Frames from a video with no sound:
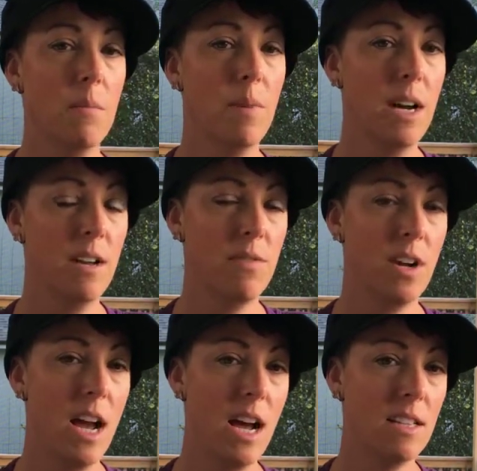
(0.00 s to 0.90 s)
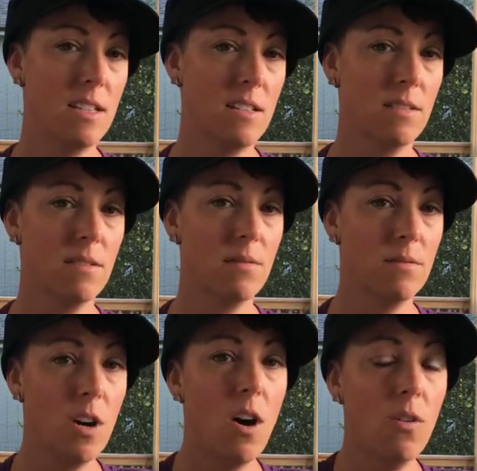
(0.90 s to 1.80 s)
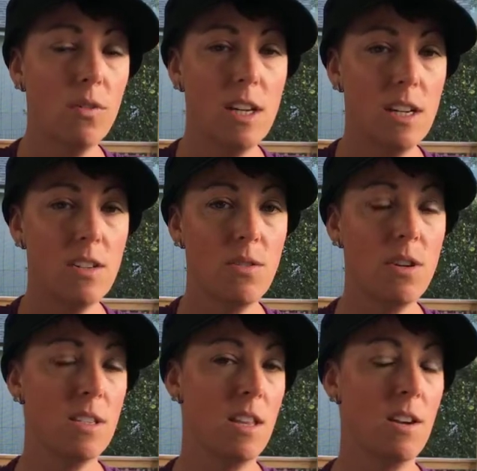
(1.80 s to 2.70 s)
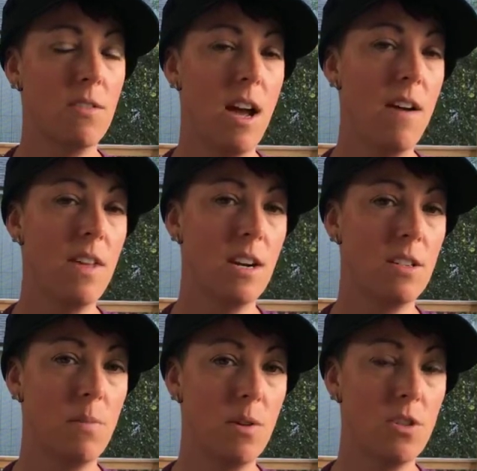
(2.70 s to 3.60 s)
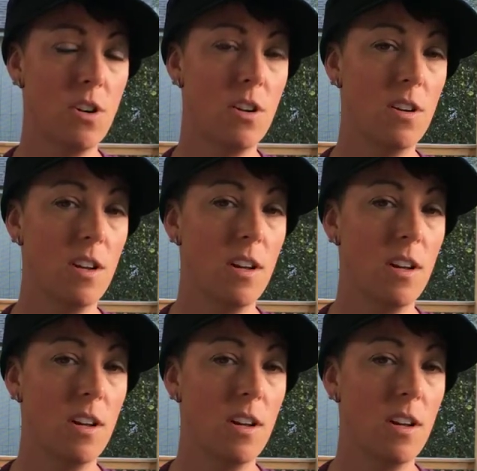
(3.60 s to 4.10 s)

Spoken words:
But if your cat's only indoors and they don't have that exposure,